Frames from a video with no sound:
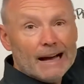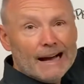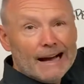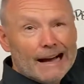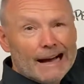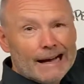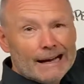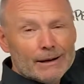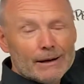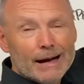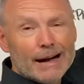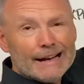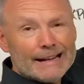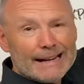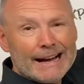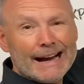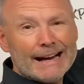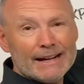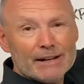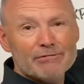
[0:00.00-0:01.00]
I
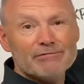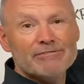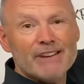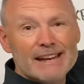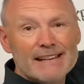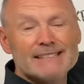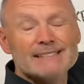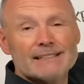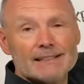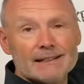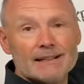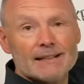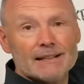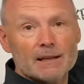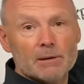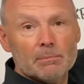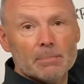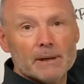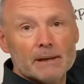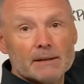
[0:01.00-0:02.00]
kind of faked it a
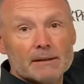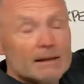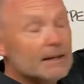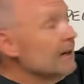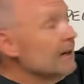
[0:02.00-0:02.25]
little bit.